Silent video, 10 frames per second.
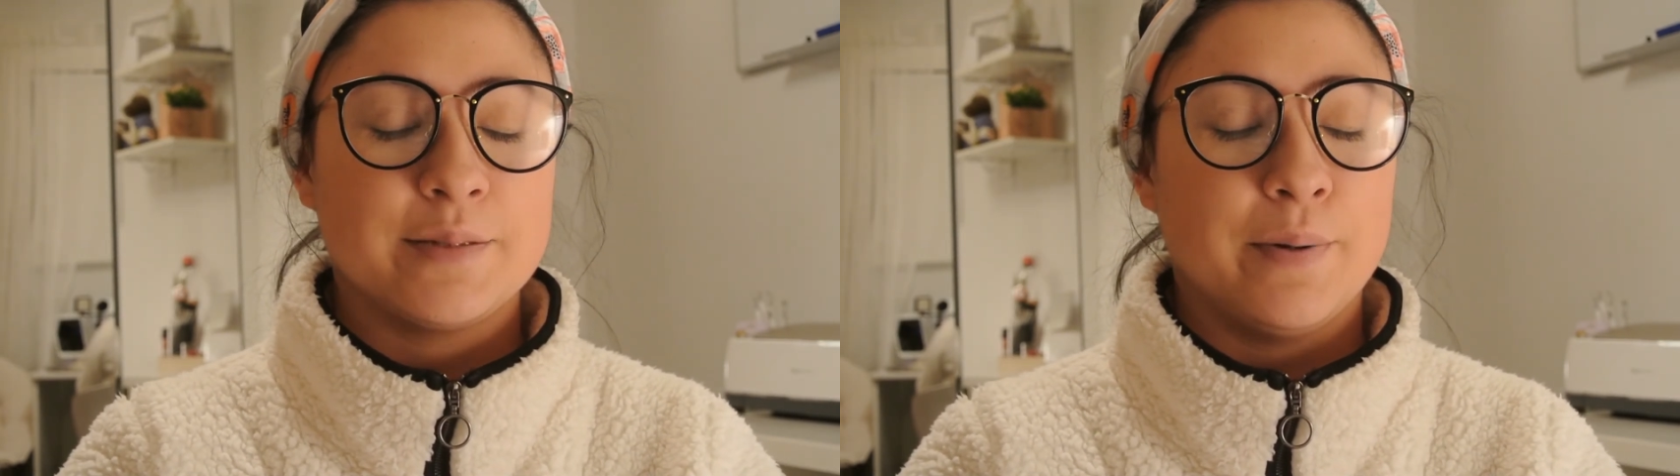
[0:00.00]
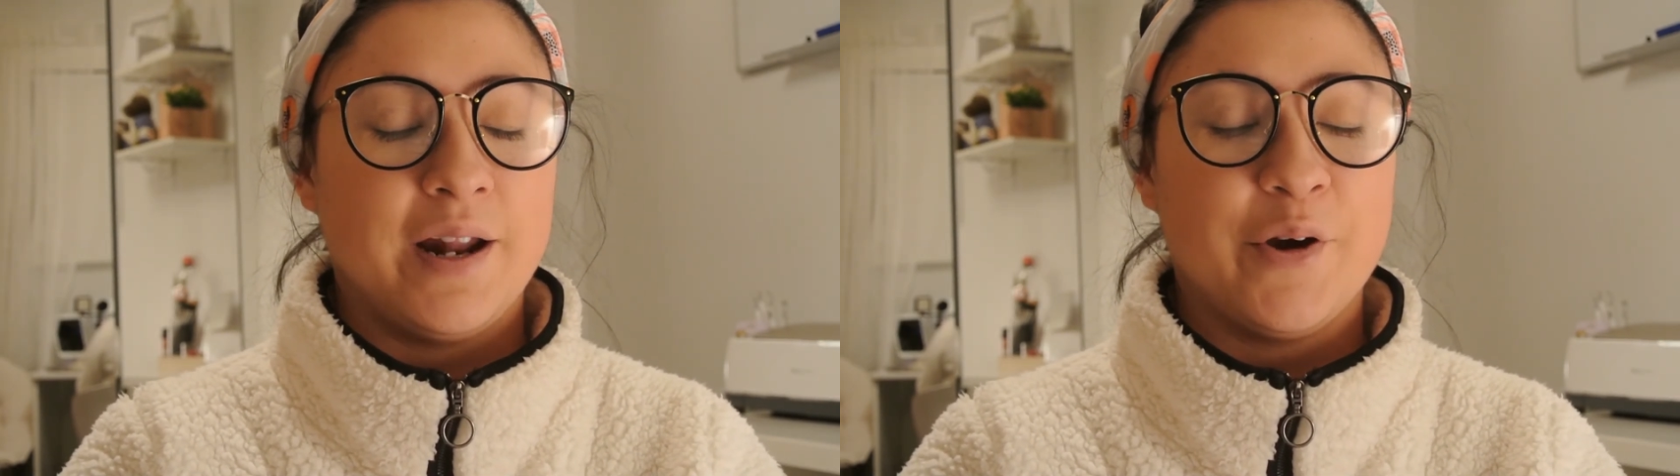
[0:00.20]

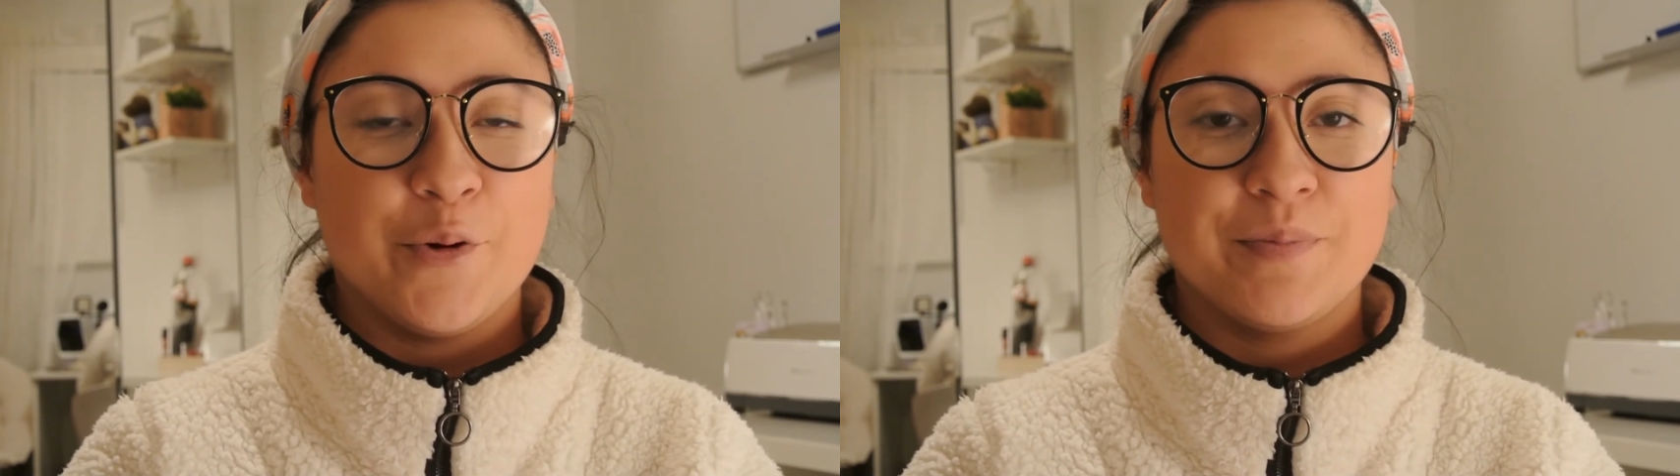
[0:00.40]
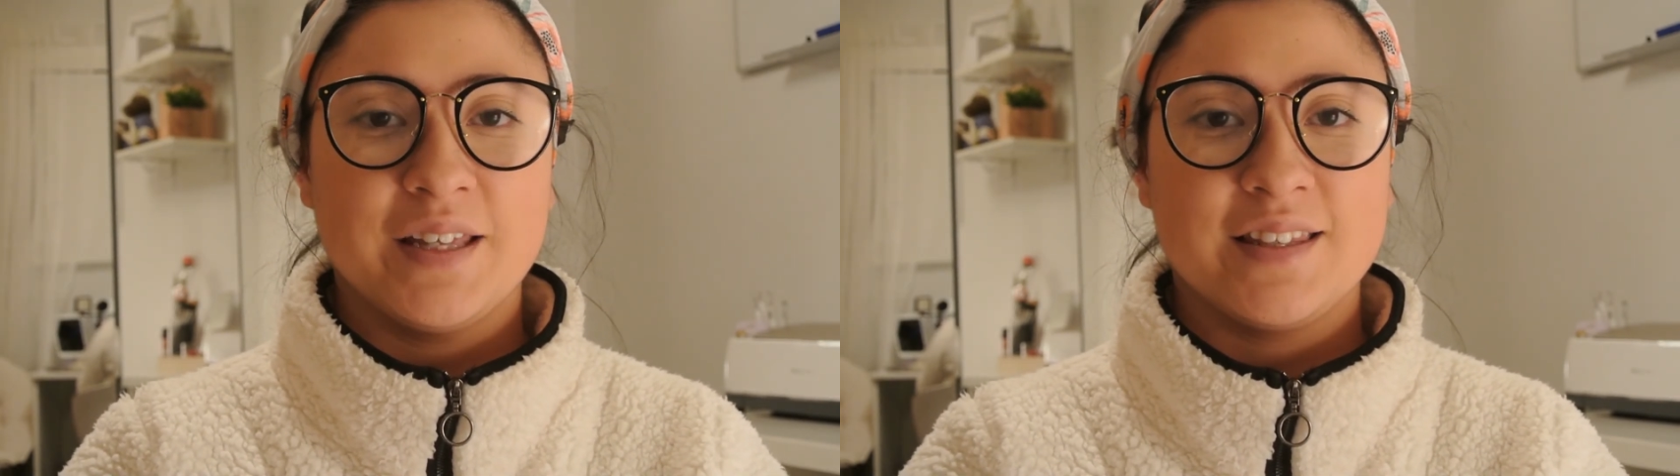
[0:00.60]
but I
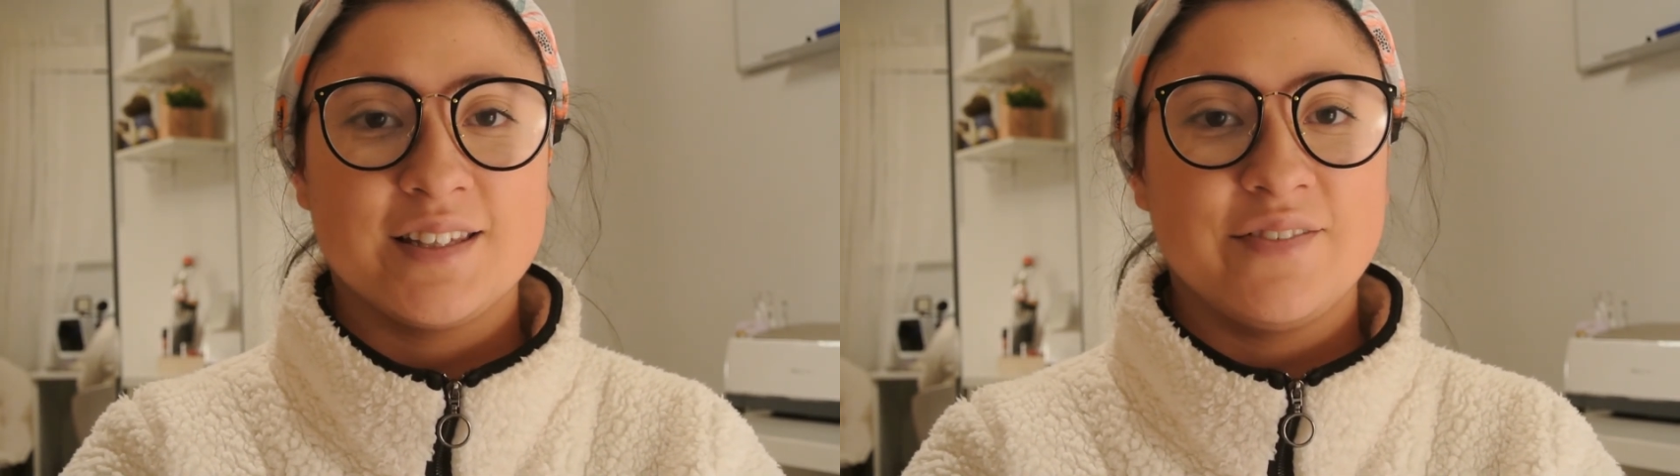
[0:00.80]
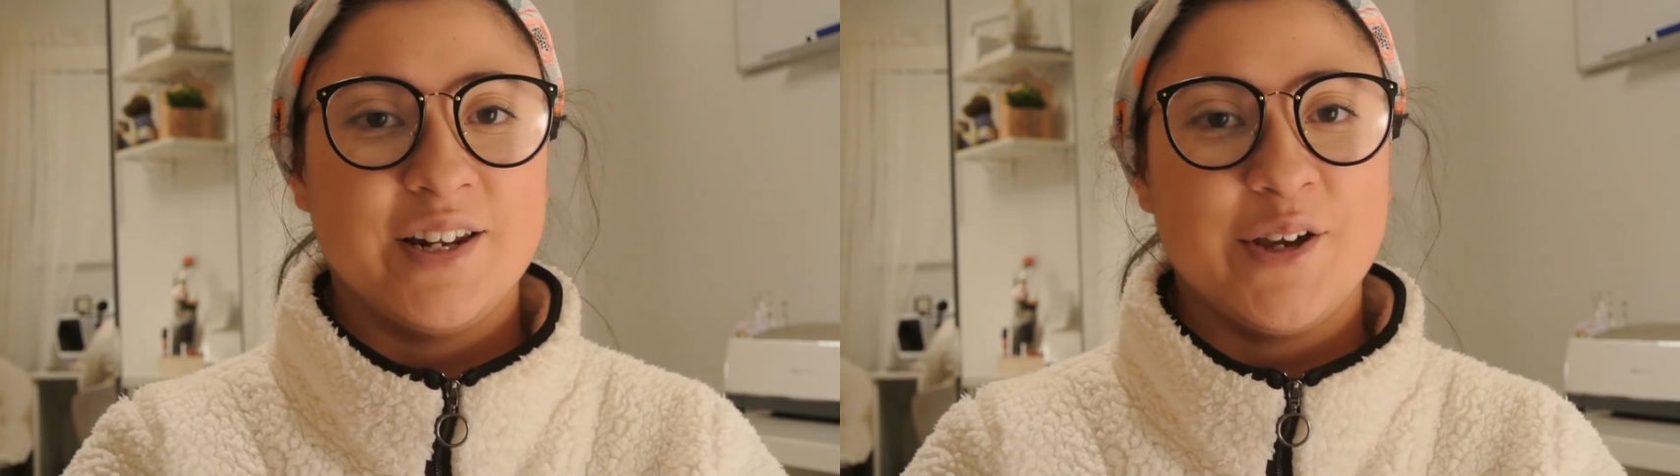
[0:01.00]
hope that
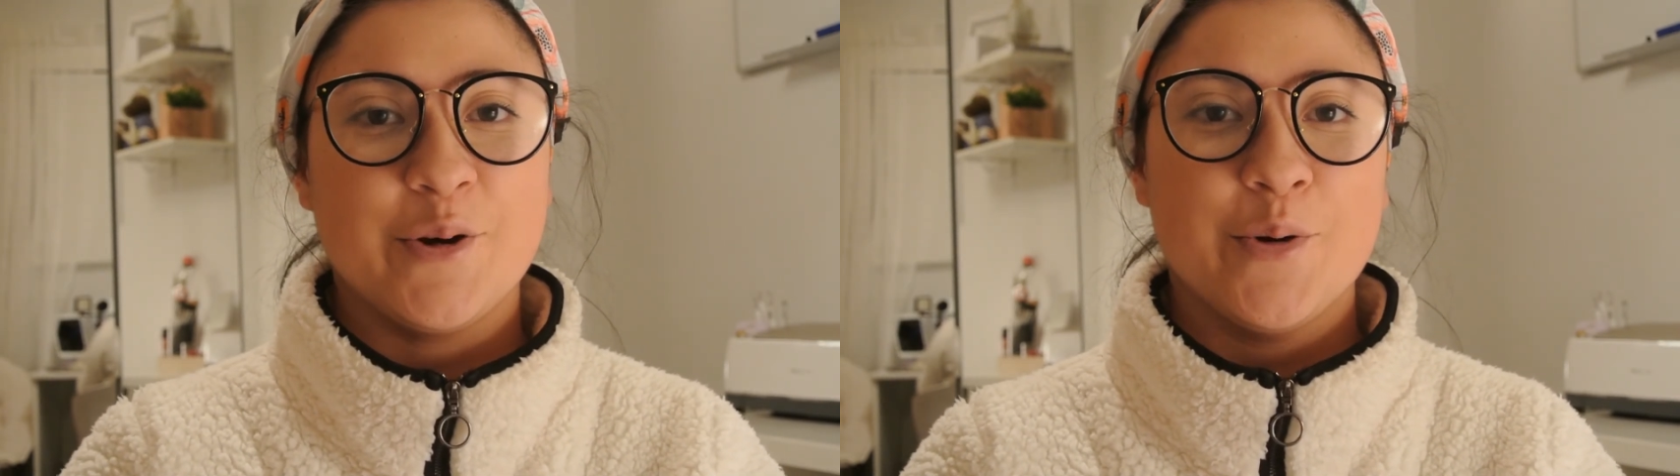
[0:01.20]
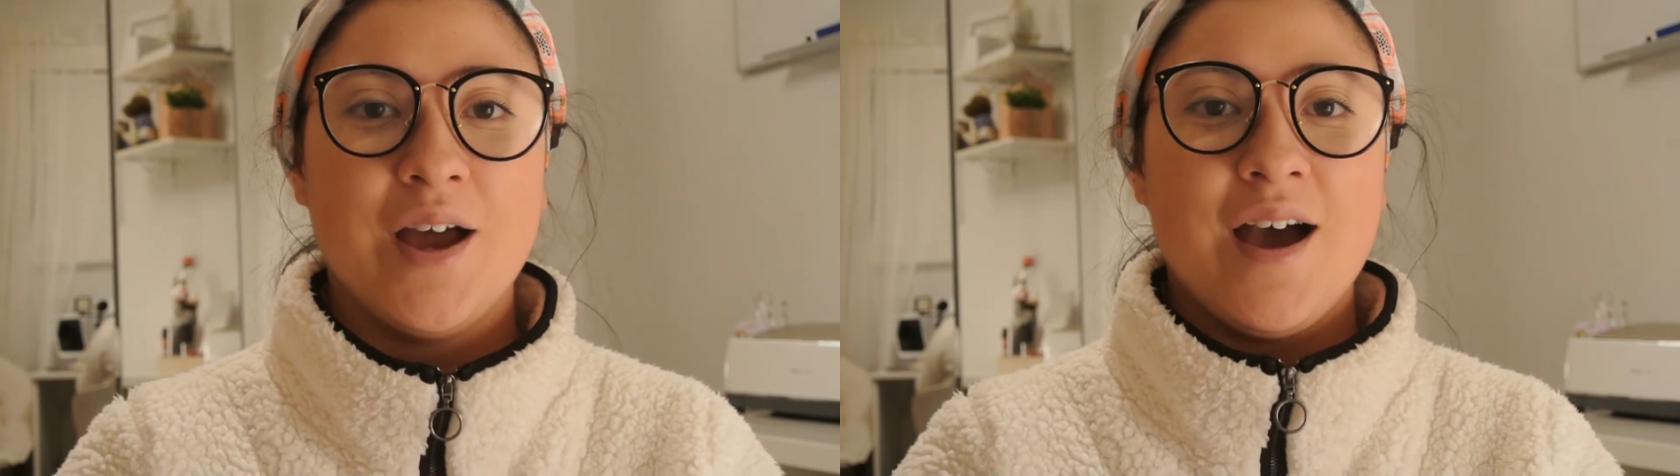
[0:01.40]
this video